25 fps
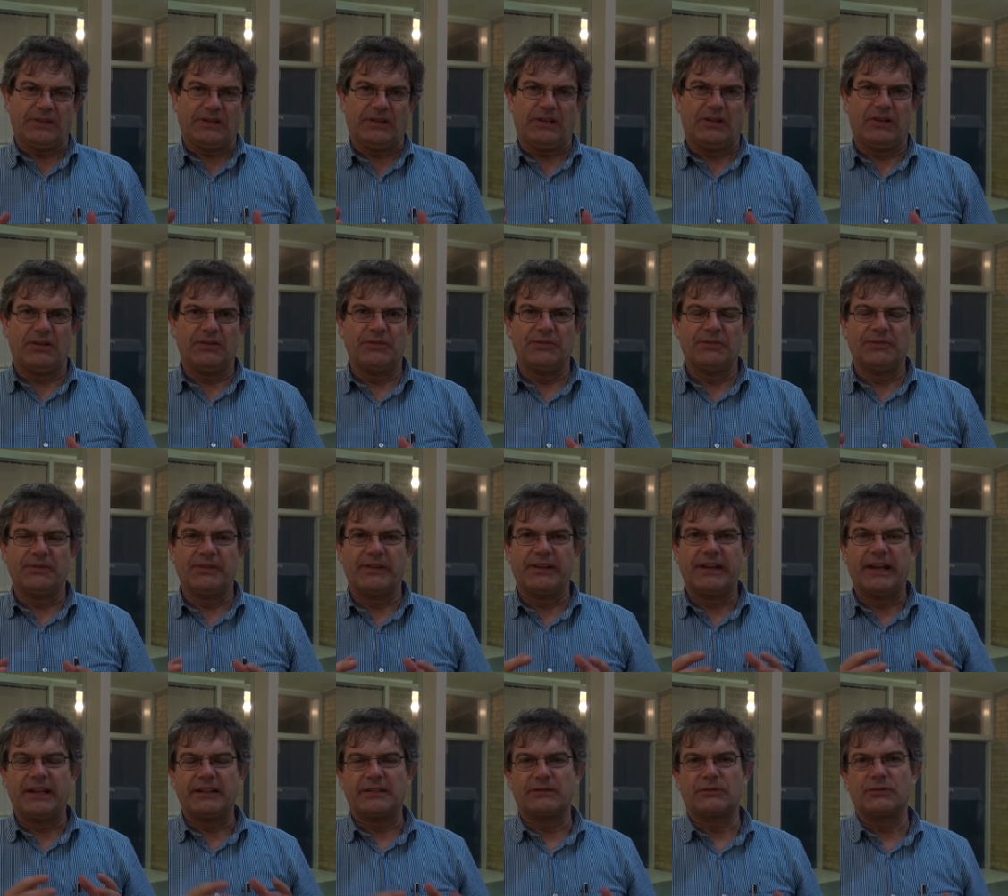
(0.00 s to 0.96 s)
on
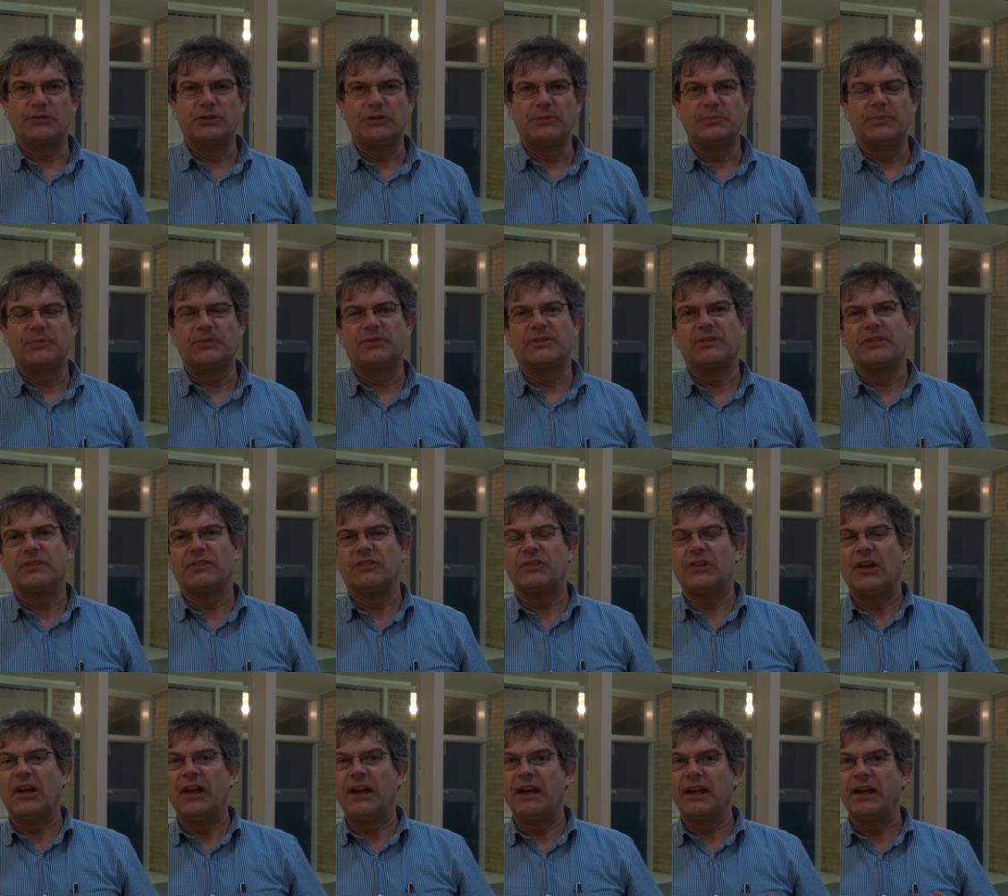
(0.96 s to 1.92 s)
that group
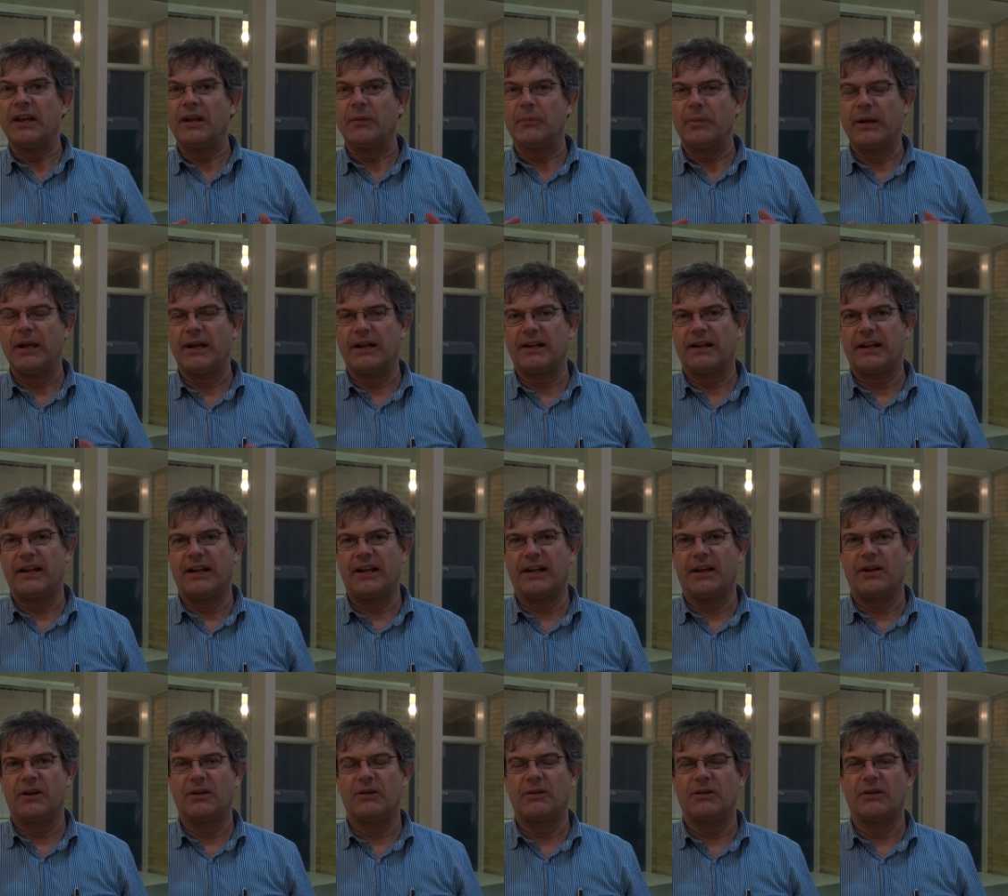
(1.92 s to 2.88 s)
saying about
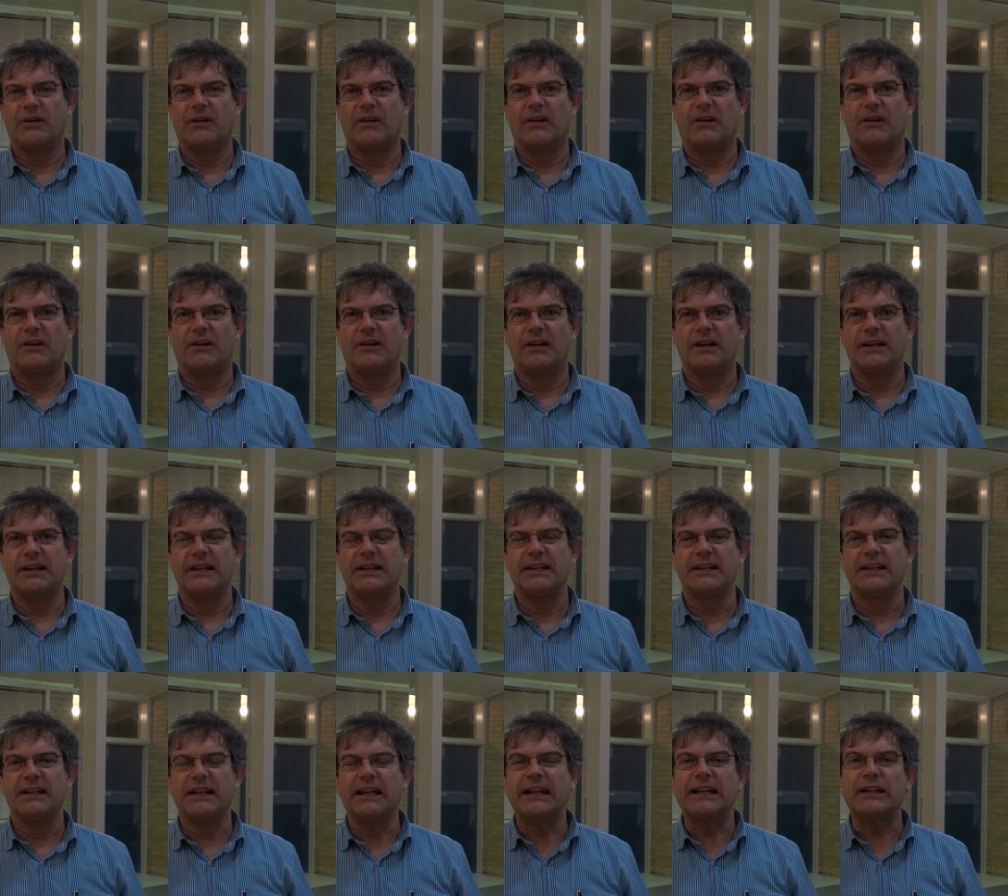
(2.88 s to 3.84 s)
how I
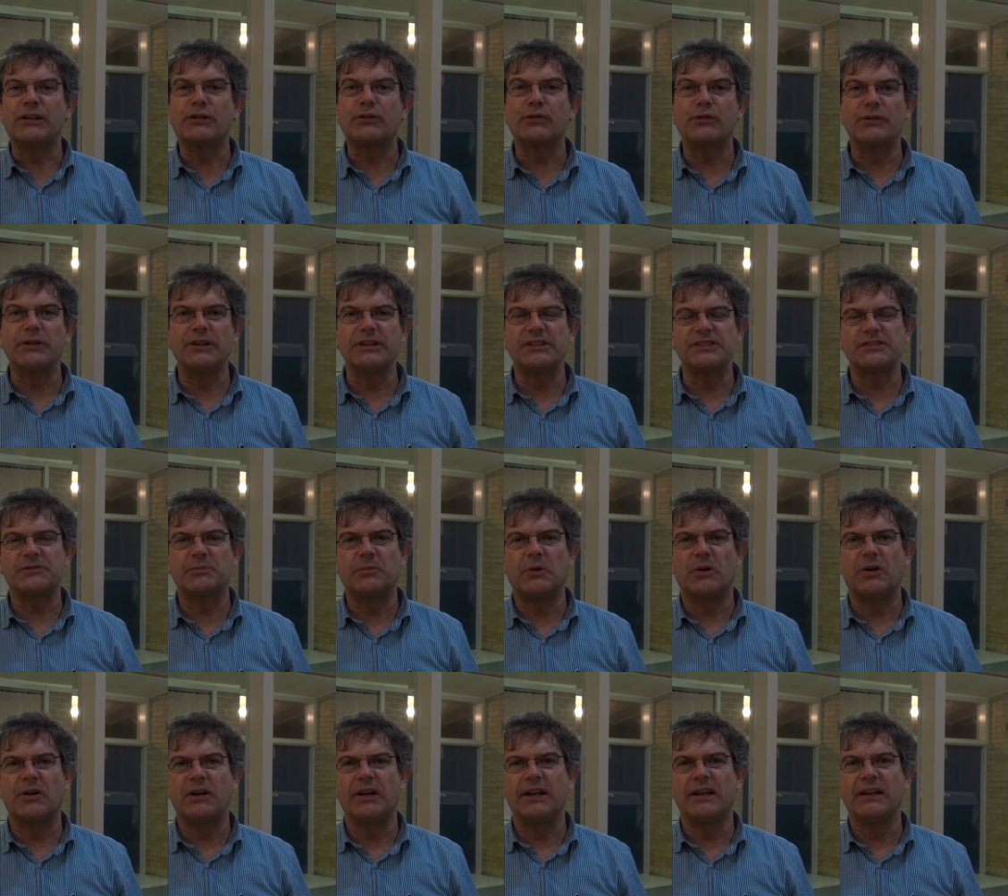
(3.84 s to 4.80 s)
increased
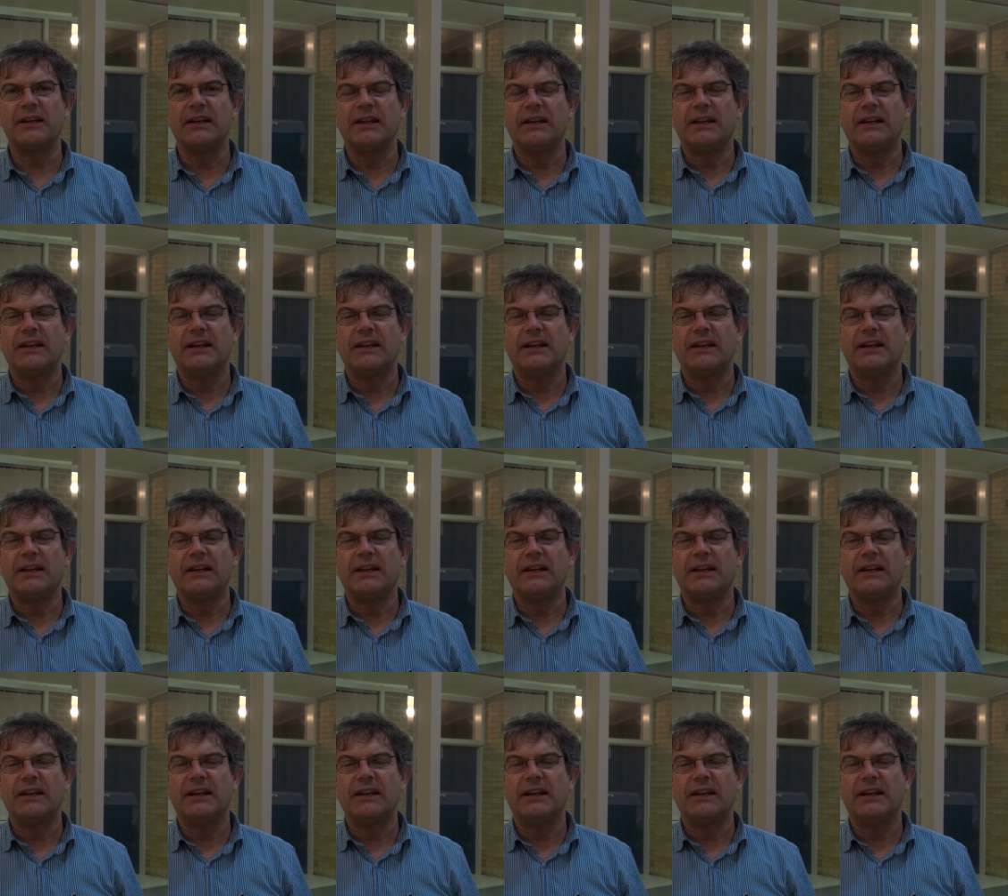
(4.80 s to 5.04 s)
my